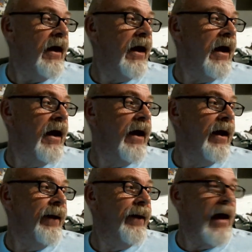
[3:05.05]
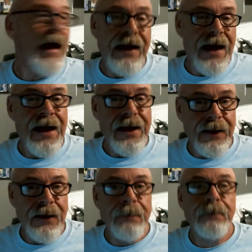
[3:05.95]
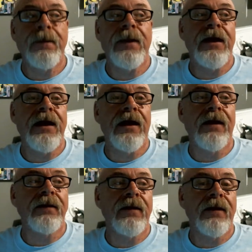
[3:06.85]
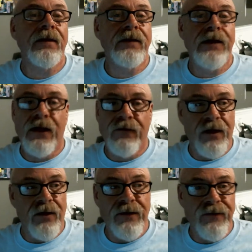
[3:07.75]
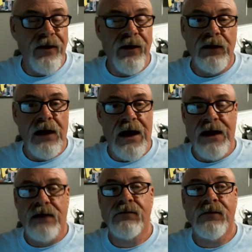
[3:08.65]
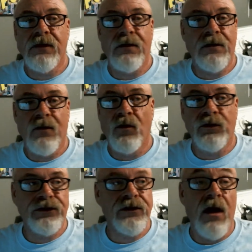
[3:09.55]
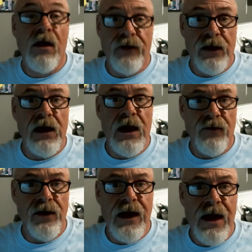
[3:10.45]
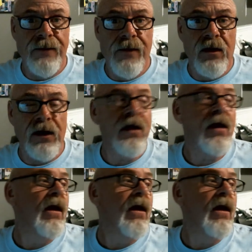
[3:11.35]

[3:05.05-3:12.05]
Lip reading: and I got it and did a very, very light, we'll just call very light recap on it.